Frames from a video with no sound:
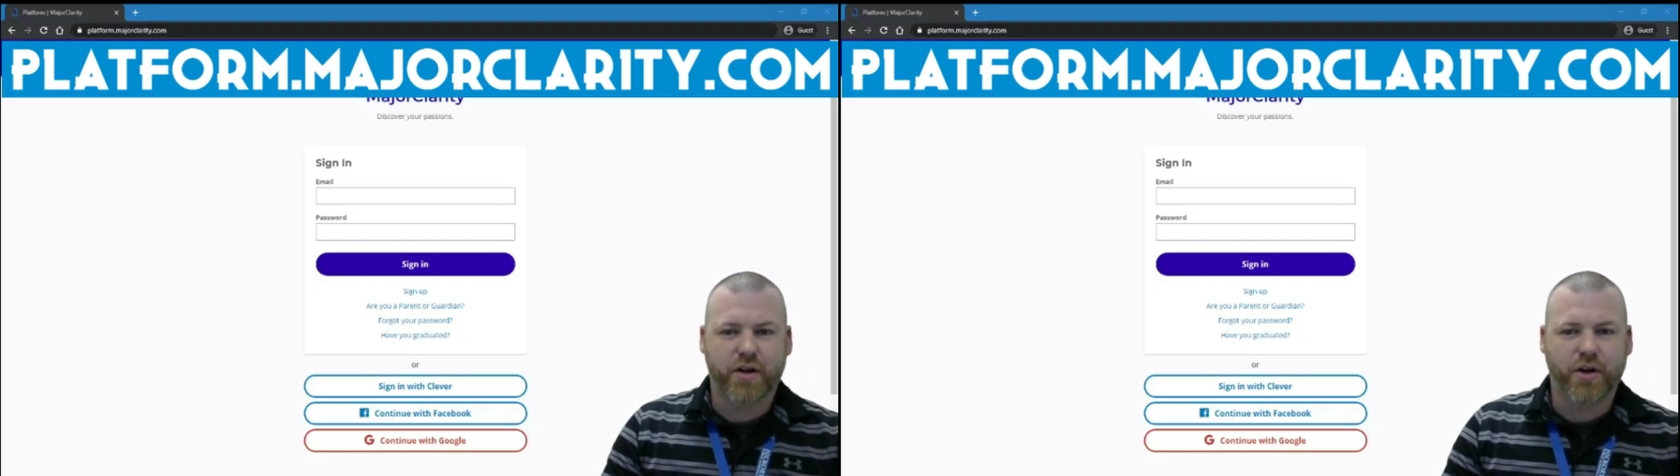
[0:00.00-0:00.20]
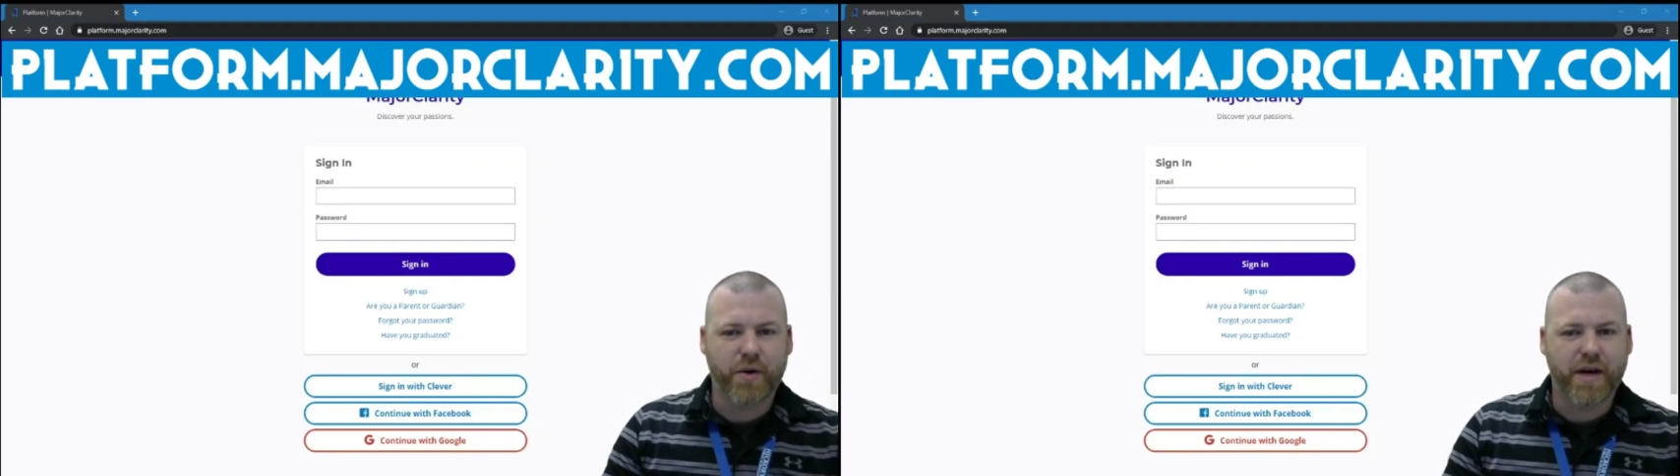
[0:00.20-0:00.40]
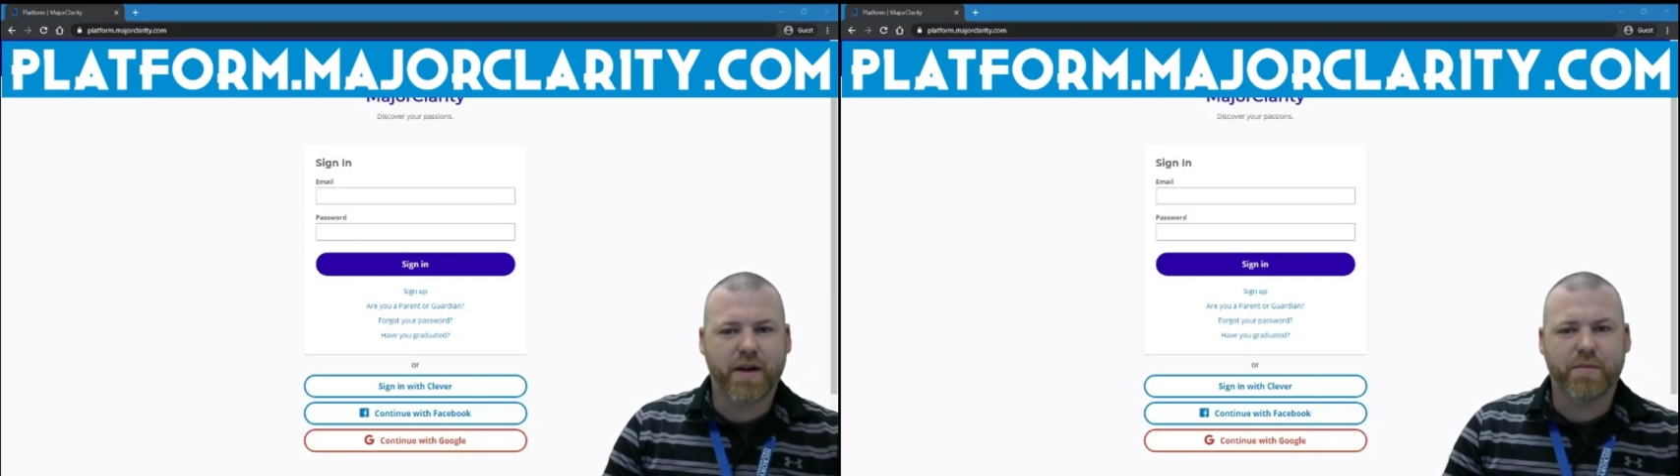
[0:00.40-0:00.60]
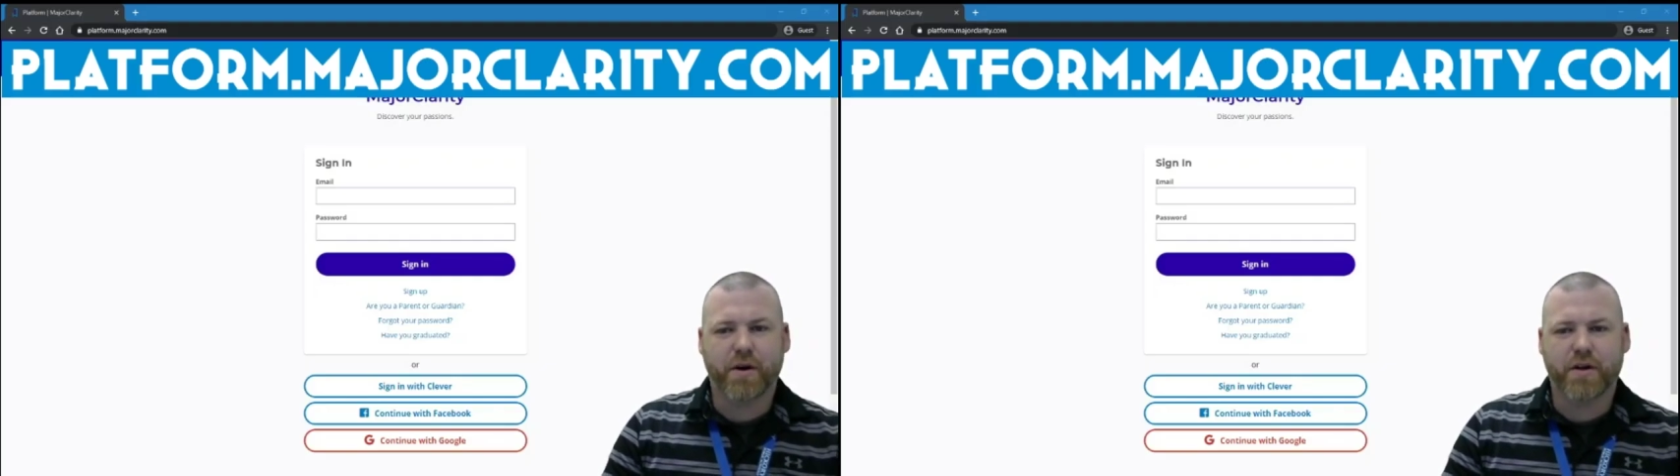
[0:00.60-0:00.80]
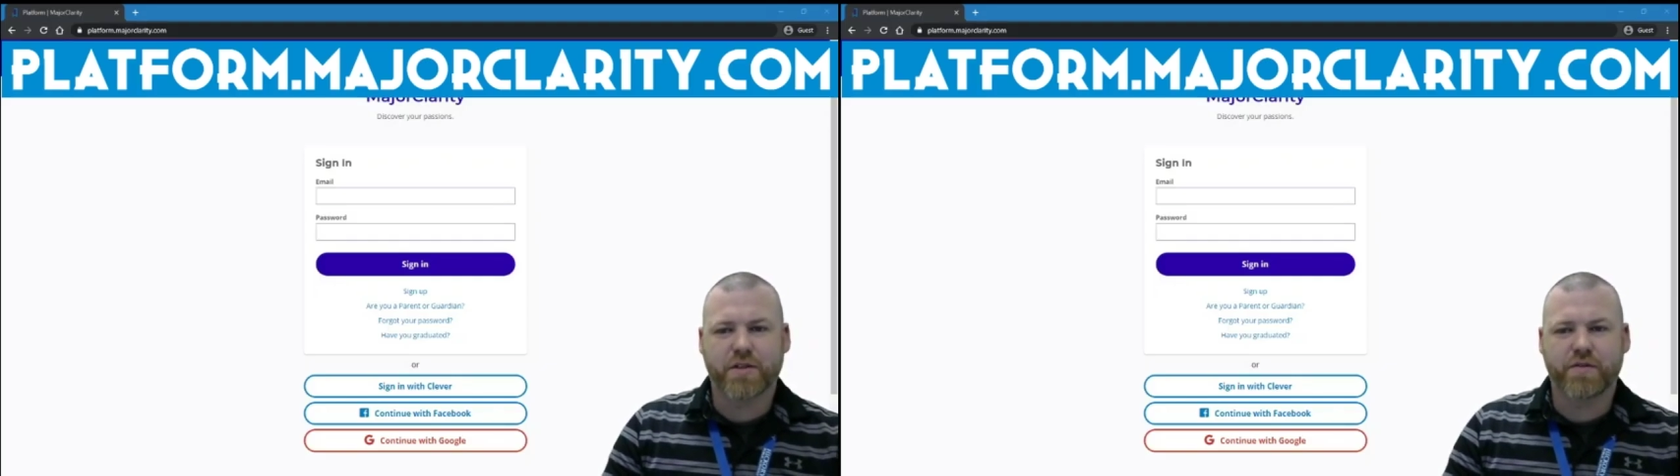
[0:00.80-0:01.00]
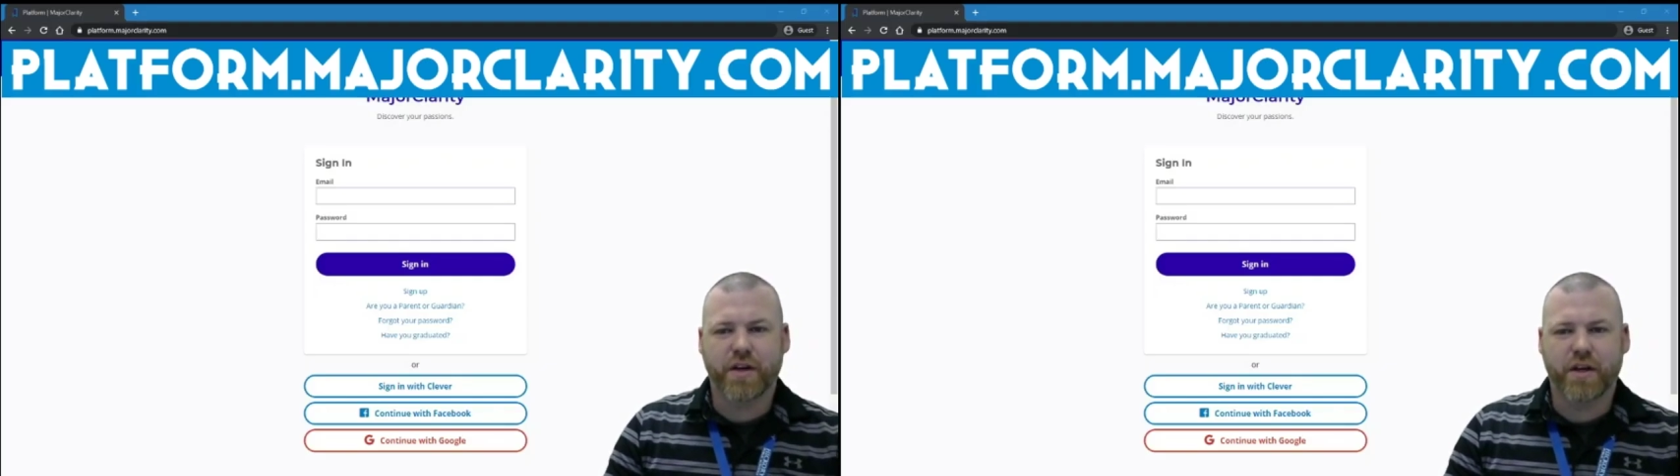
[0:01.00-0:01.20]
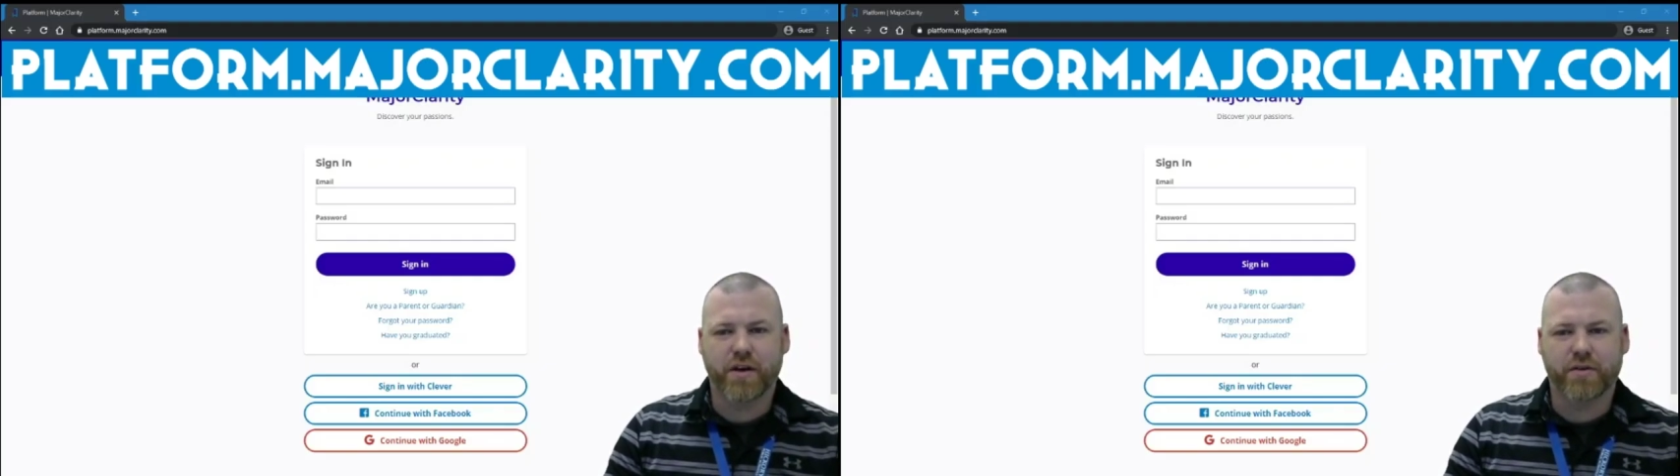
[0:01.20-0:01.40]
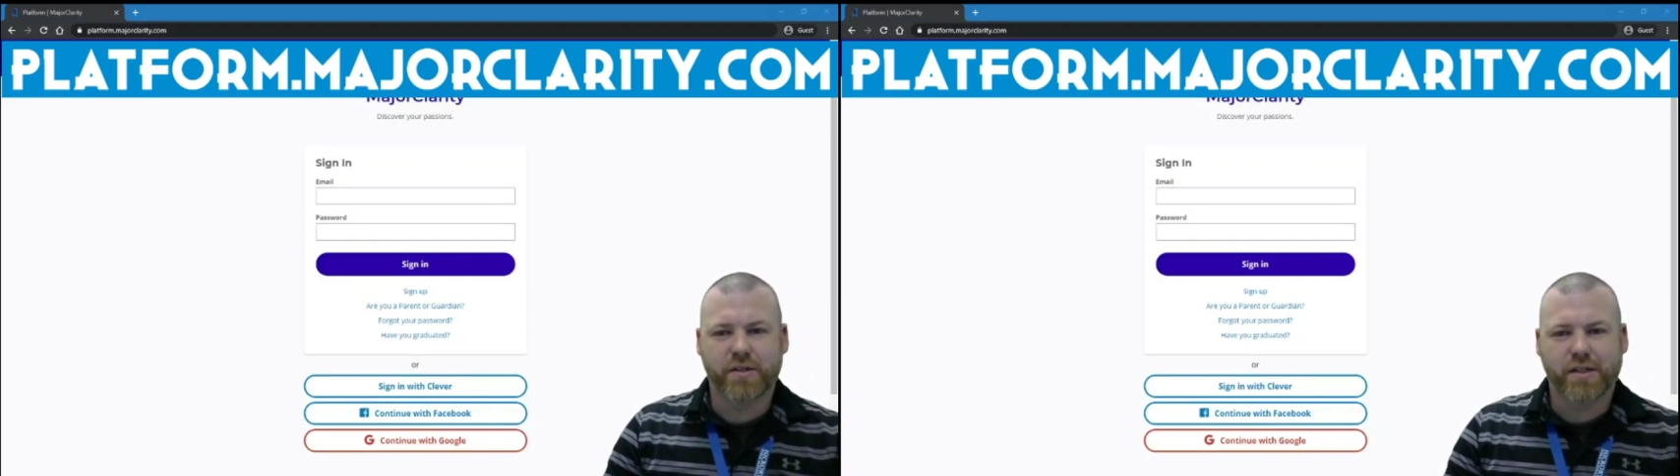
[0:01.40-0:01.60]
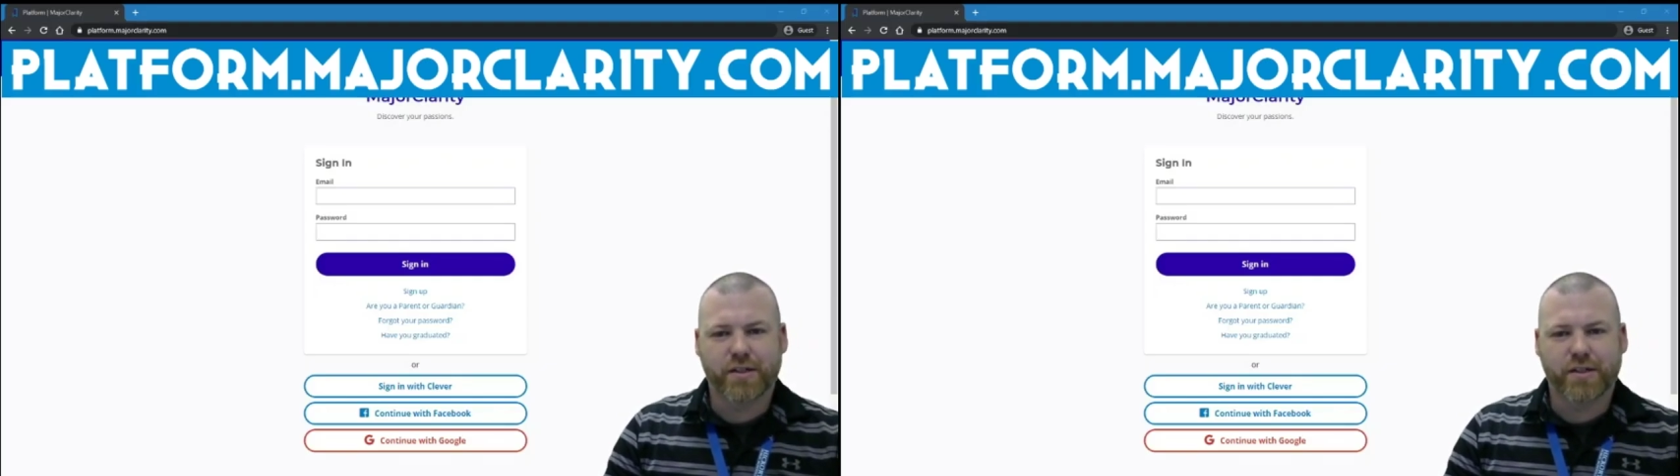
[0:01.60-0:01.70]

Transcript: Go ahead and pause the video